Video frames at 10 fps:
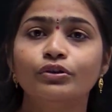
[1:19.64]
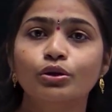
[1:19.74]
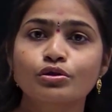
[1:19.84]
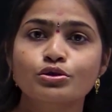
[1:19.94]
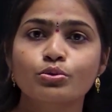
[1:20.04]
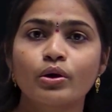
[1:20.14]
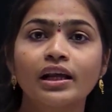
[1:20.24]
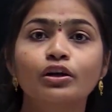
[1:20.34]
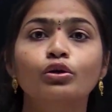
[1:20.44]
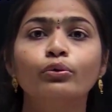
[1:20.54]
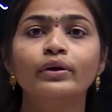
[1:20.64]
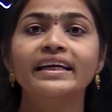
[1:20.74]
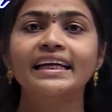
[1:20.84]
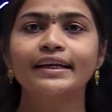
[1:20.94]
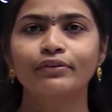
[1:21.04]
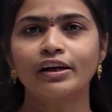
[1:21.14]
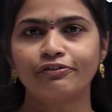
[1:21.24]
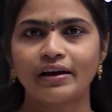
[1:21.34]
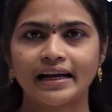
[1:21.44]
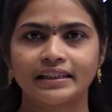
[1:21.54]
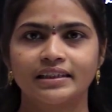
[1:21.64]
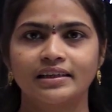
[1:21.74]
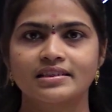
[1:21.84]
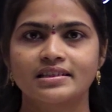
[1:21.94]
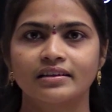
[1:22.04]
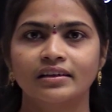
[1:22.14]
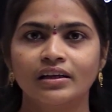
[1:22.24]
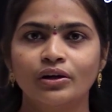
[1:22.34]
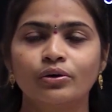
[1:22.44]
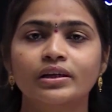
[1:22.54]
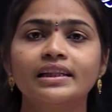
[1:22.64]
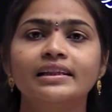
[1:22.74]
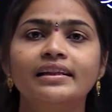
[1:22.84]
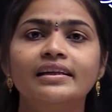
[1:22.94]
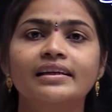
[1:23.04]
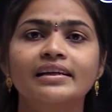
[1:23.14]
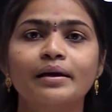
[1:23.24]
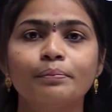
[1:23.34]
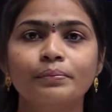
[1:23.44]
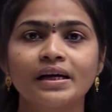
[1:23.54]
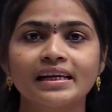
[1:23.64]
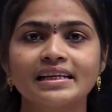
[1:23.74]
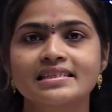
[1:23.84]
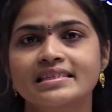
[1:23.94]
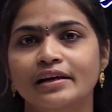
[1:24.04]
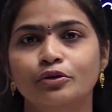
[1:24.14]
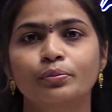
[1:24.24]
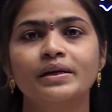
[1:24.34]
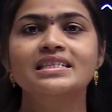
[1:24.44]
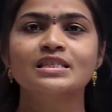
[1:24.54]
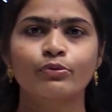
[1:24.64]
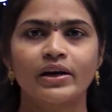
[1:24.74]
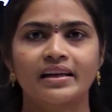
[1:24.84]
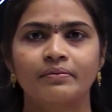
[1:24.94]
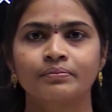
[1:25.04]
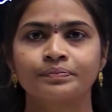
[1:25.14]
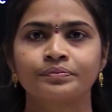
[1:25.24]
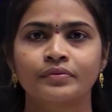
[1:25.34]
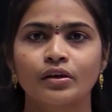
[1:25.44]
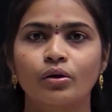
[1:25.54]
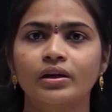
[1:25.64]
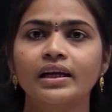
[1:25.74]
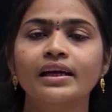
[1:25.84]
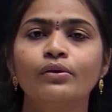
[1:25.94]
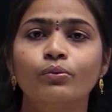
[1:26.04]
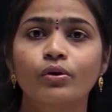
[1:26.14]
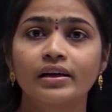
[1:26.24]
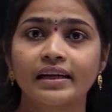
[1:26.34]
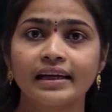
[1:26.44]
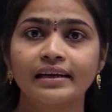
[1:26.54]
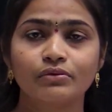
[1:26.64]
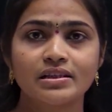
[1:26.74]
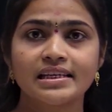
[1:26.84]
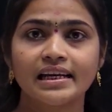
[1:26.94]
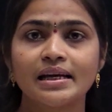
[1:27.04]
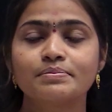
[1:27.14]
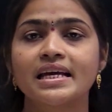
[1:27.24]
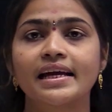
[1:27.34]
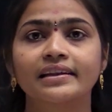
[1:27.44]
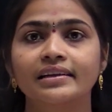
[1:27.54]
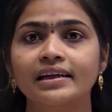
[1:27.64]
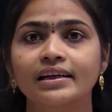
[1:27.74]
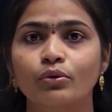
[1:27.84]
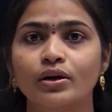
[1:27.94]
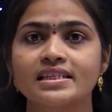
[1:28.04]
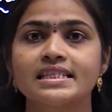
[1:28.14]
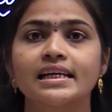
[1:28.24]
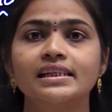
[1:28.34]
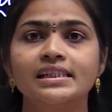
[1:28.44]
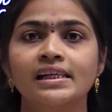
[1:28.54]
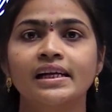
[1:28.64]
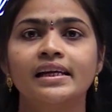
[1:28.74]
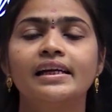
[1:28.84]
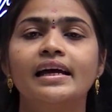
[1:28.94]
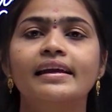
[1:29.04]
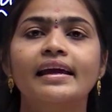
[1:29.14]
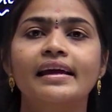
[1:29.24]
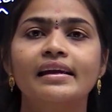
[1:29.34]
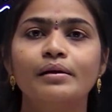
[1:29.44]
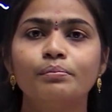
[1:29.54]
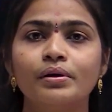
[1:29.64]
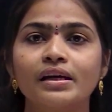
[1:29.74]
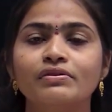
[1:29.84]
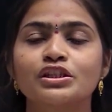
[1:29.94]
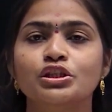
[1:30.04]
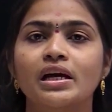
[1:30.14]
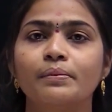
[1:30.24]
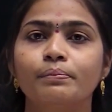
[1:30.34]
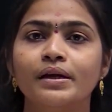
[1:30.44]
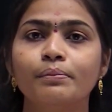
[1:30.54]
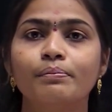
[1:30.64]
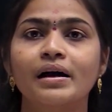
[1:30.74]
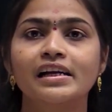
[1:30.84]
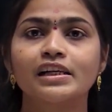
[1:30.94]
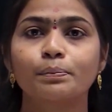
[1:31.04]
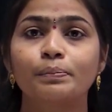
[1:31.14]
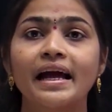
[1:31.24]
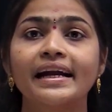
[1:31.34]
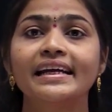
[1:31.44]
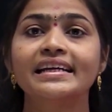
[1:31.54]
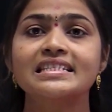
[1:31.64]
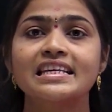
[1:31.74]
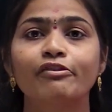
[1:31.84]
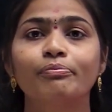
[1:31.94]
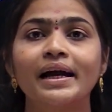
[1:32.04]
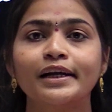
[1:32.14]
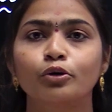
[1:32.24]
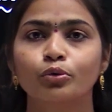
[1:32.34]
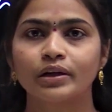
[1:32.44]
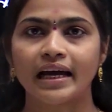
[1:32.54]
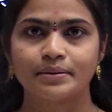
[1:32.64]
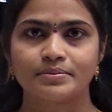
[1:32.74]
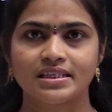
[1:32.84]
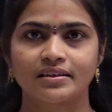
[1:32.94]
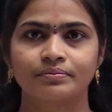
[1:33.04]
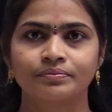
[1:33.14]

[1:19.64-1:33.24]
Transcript: Those two are two equal factors. Okay, then that number is said to be a square okay what again once again i'm saying that what is that here a number which can be multiplied itself by two times